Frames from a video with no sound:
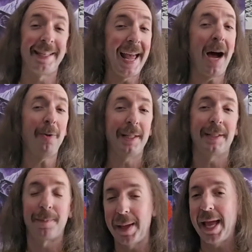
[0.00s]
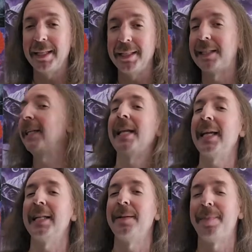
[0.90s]
now disbanded
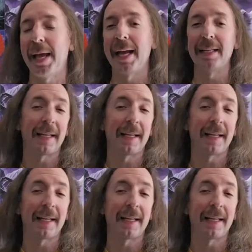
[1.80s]
Canadian band.